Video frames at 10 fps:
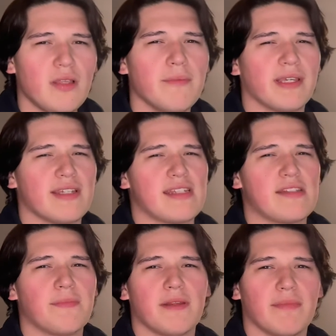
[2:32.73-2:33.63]
because
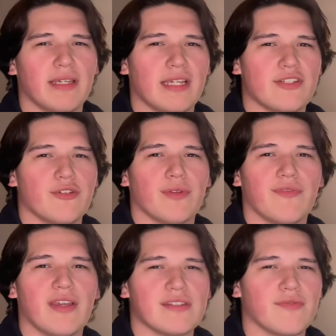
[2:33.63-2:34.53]
that's been a big issue with
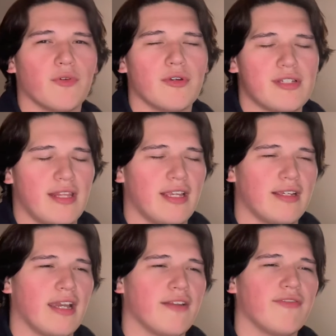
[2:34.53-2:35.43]
Phase 4, is that they
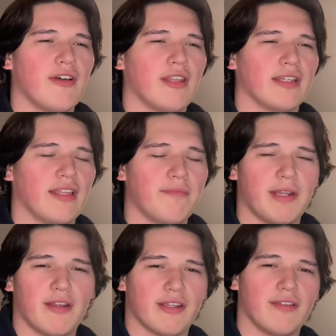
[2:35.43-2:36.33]
kind of felt like they've been
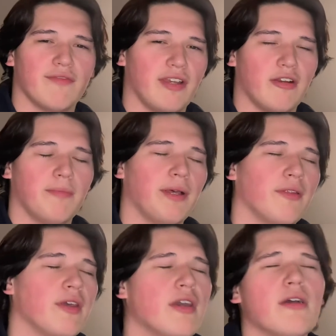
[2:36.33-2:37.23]
on a conveyor
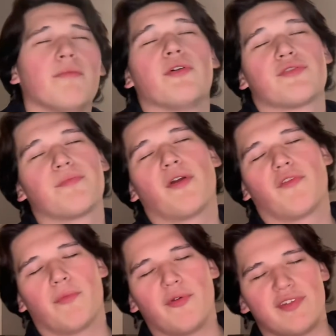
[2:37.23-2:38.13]
belt. Most
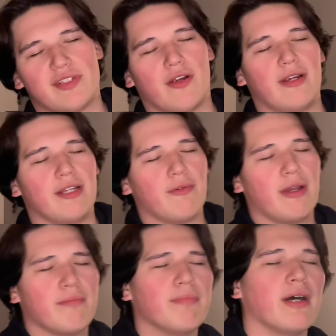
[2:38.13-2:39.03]
Marvel movies are
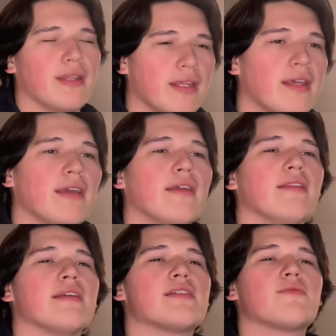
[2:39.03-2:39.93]
anyway, but
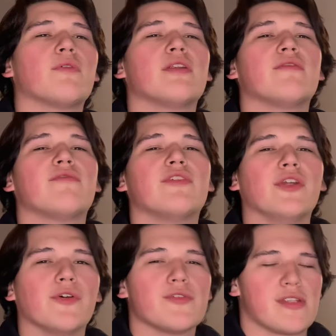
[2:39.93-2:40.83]
this one
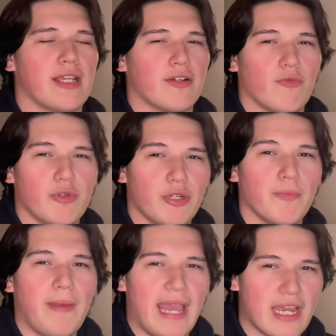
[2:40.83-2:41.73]
feels like a real
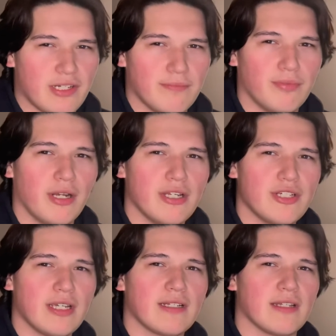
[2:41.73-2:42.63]
passion
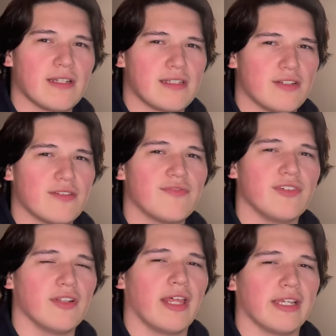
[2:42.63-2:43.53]
project, and it doesn't just
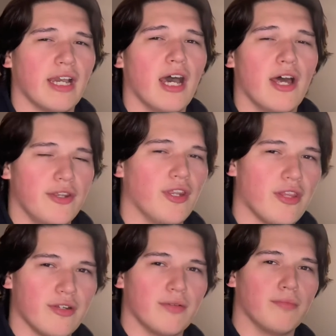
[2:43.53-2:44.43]
feel like
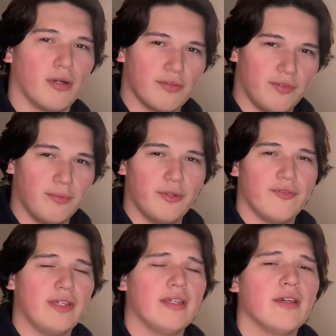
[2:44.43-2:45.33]
another Marvel
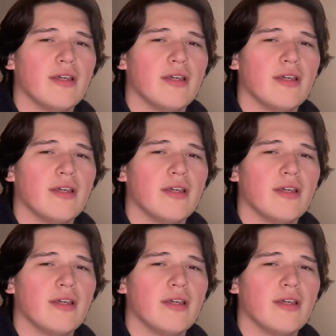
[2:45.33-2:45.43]
movie.